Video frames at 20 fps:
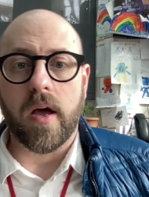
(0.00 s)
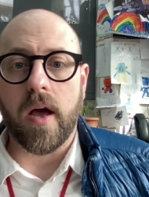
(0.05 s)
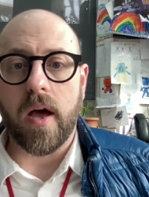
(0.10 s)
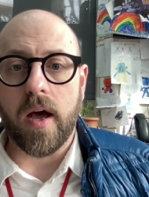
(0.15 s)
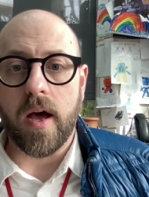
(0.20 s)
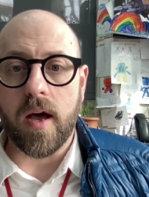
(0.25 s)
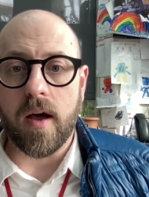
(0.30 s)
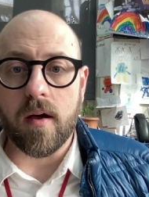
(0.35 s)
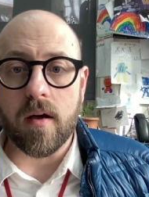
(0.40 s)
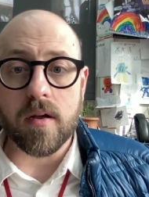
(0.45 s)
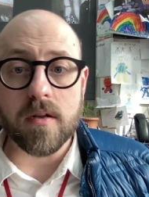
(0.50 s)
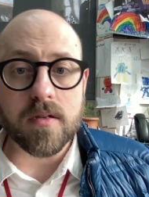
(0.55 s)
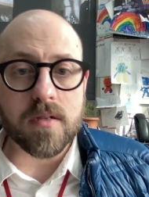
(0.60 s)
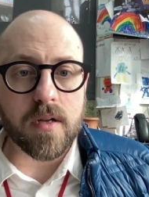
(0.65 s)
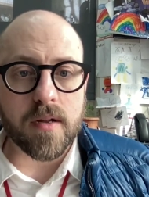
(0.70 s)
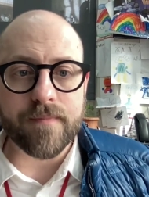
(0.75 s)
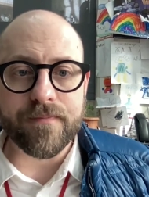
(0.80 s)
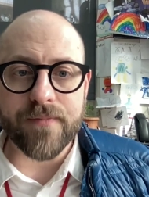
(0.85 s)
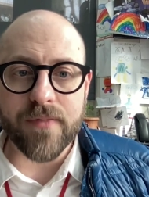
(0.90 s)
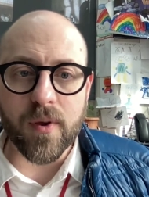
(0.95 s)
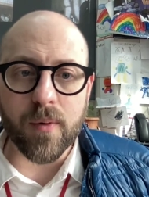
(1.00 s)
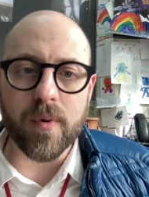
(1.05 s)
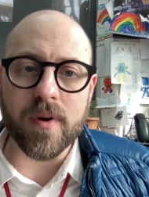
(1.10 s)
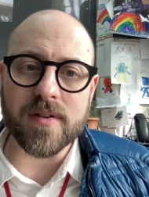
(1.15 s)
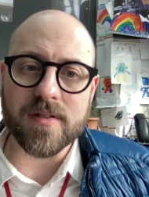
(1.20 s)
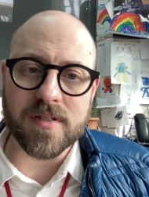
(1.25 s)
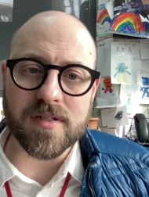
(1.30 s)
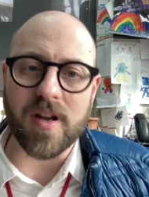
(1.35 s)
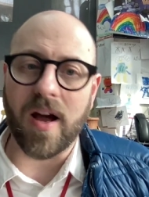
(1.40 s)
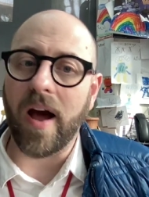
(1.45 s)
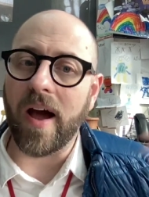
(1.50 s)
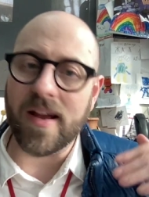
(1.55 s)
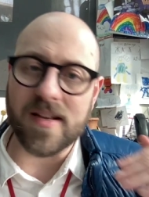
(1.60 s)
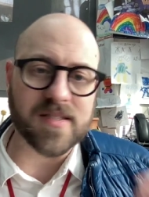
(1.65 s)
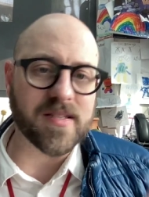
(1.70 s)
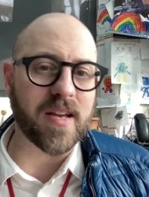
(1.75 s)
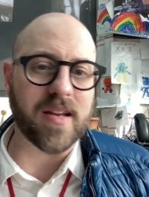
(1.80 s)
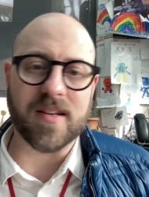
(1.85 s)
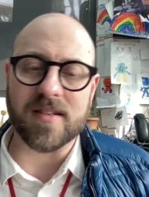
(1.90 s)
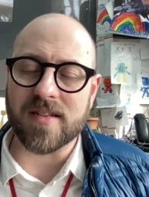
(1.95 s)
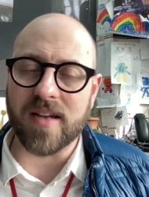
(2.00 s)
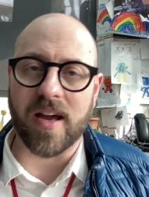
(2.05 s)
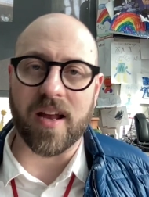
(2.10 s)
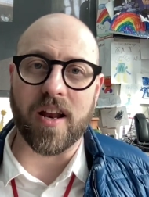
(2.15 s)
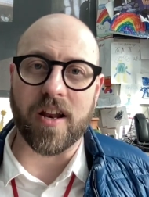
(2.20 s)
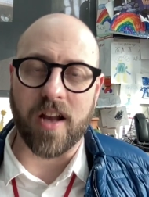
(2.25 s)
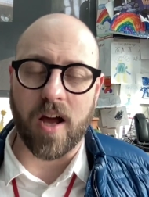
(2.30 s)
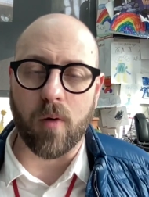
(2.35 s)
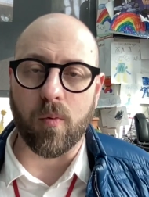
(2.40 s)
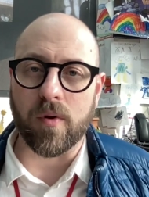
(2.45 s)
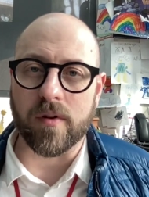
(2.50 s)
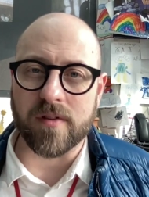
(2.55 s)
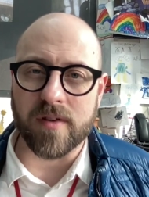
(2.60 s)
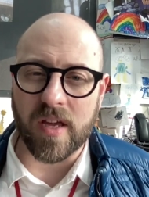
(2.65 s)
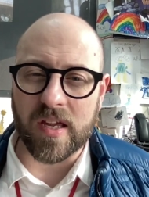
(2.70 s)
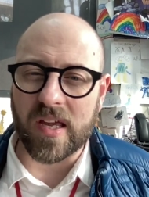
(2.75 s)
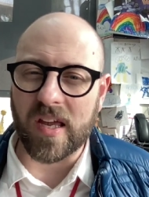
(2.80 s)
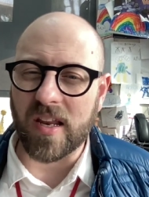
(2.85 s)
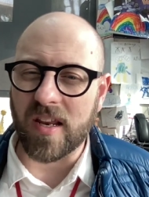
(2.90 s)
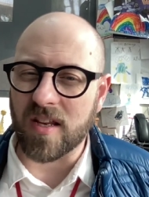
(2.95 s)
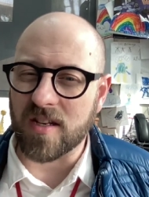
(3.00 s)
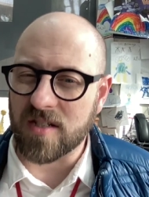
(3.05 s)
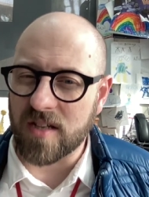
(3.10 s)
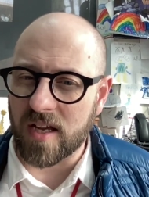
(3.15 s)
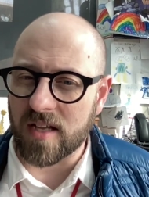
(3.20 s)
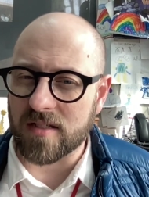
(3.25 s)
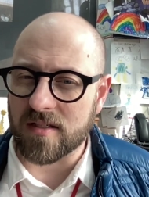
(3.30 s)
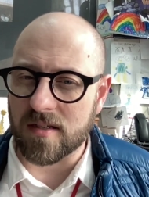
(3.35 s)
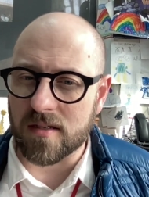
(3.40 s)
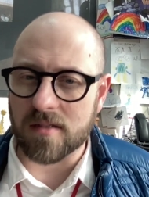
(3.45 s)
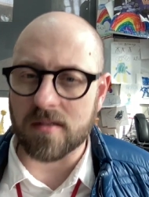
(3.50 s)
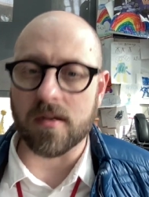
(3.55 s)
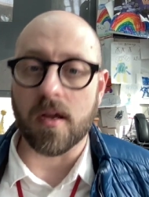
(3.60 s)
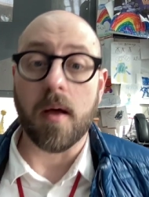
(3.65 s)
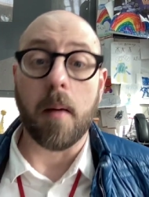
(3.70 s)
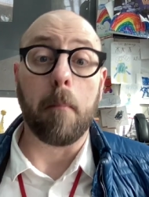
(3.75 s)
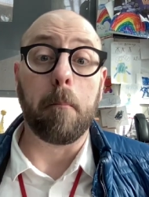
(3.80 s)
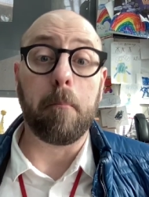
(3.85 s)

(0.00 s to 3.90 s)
uh, the risk to eyesight is kind of not worth taking any chances.